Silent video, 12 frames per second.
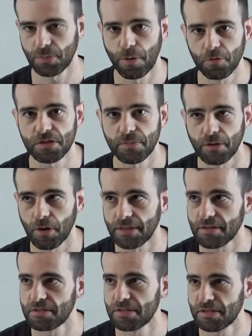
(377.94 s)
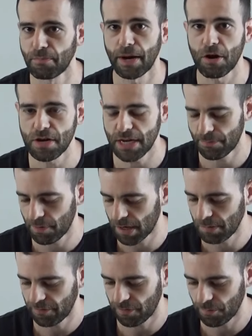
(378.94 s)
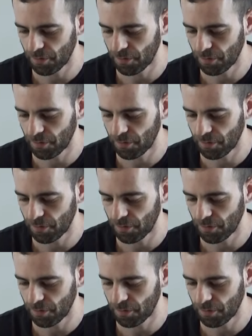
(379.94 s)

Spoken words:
supposed to be, right? This is a marinade probably for